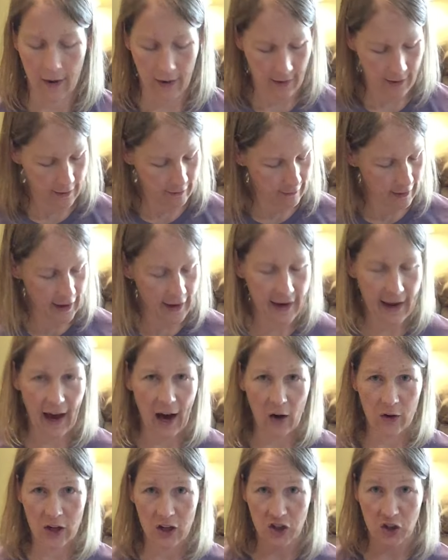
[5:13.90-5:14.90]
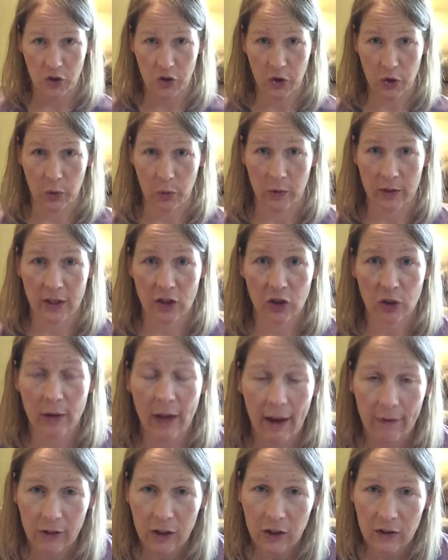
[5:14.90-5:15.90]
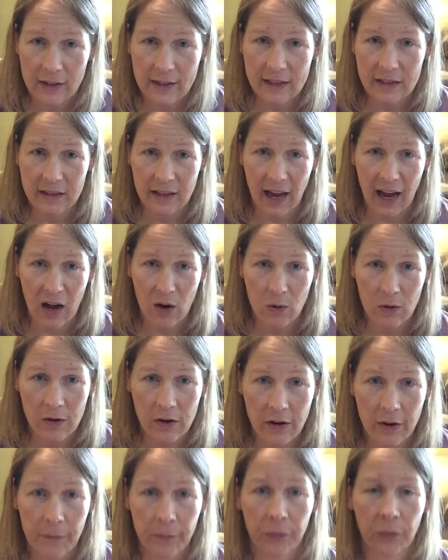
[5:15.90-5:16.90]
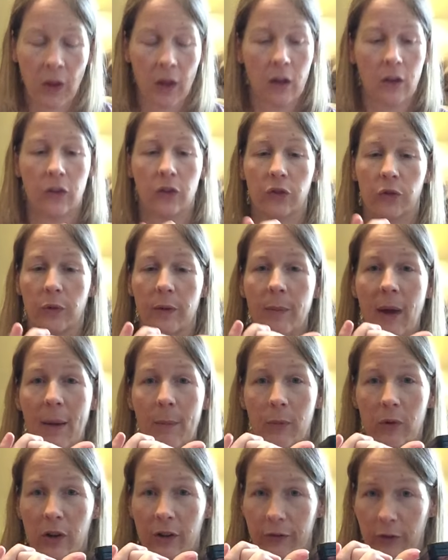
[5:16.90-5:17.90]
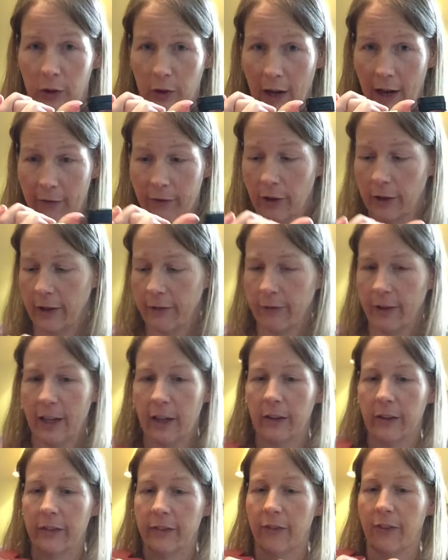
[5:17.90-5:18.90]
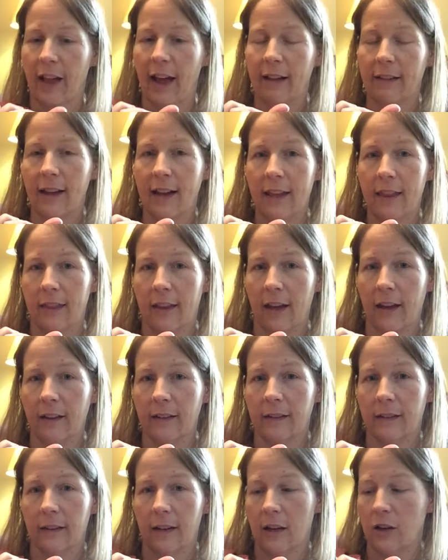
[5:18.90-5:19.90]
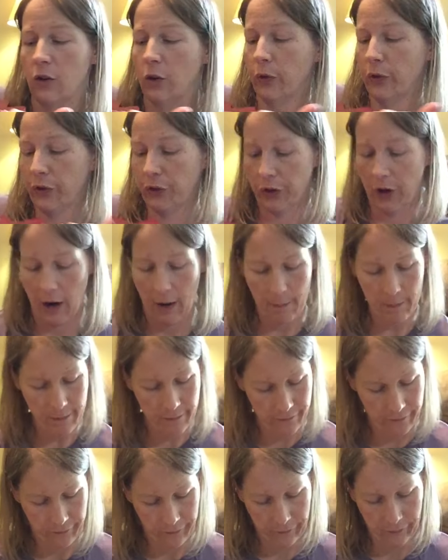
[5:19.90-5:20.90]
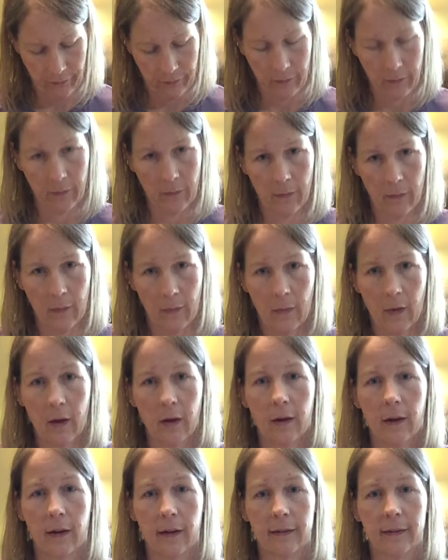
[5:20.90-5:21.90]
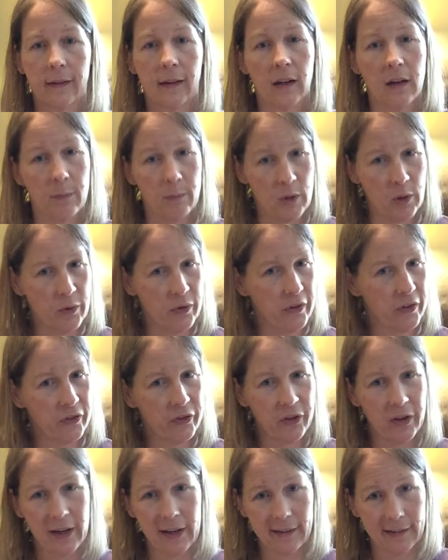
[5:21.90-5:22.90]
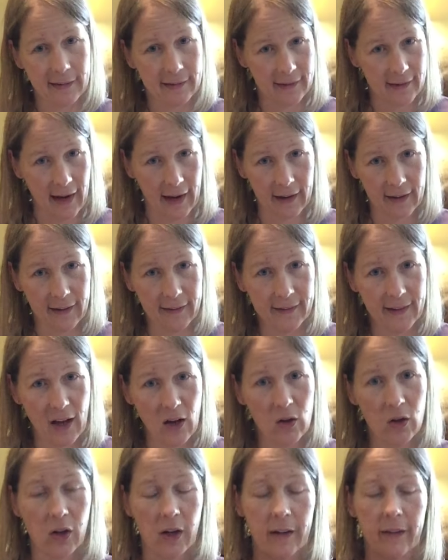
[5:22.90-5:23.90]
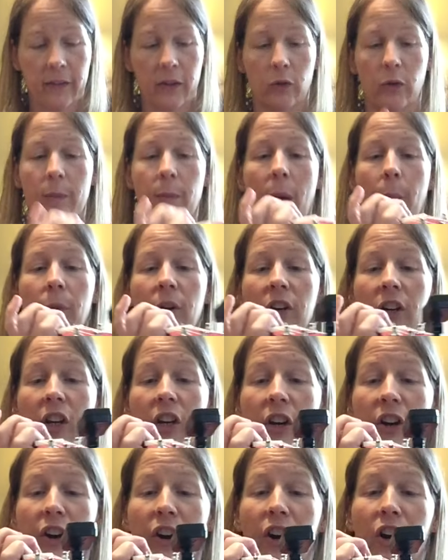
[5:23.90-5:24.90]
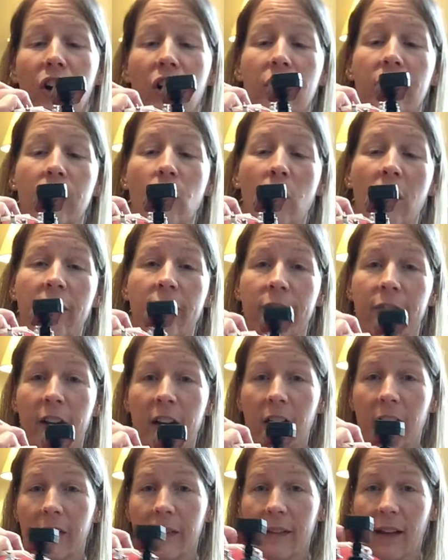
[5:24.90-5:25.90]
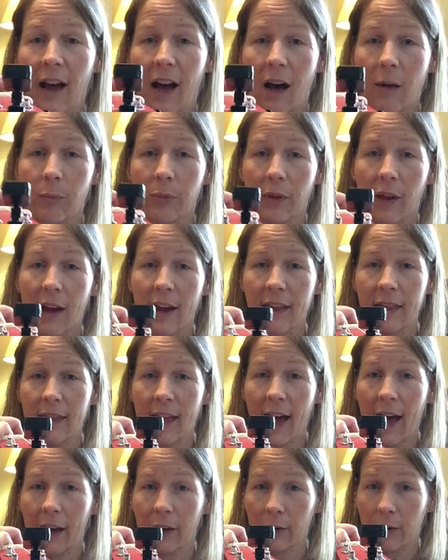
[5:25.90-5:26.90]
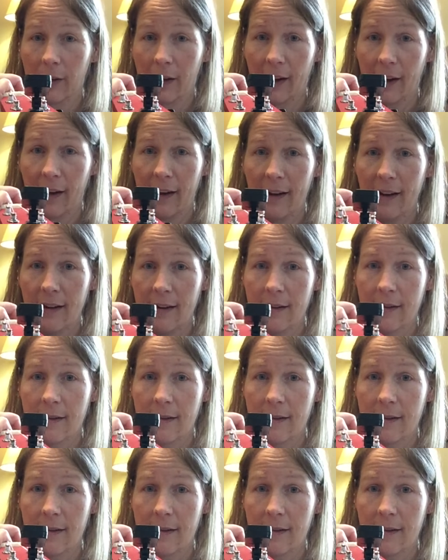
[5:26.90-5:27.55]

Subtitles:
All right, how did you do? Did you have a good sound? Just remember, if you have your fingers flat like this and you strum, it's going to mute the strings. It's not going to sound good. So remember to curve your fingers up like that, okay?